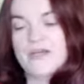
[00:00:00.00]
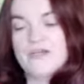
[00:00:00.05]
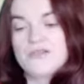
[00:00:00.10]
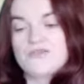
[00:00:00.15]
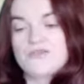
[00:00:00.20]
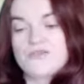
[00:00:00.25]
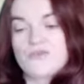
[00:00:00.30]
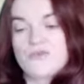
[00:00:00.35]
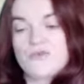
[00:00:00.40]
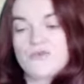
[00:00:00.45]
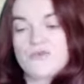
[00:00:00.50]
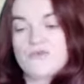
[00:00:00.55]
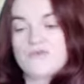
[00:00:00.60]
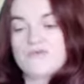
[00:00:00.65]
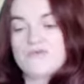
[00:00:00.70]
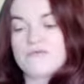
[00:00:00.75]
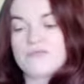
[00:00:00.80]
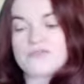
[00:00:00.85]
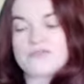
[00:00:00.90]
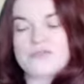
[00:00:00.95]
So
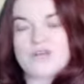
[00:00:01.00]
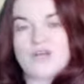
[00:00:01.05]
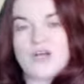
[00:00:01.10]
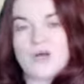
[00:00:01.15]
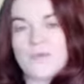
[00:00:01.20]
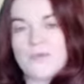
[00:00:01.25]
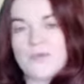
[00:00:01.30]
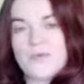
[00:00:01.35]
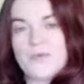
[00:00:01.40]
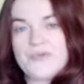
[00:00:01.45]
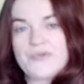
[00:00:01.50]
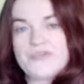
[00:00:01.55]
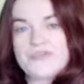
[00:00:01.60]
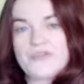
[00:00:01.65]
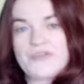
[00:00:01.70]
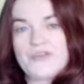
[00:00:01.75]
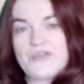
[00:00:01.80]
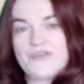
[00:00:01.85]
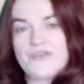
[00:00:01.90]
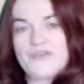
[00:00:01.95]
there's a couple of ways you
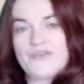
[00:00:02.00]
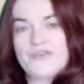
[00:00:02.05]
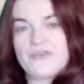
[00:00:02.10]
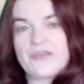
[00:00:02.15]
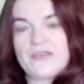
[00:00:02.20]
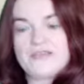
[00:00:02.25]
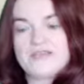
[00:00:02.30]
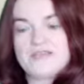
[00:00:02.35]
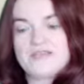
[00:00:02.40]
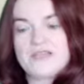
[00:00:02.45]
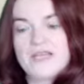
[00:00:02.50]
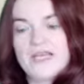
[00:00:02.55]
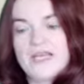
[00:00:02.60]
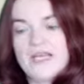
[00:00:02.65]
can do this.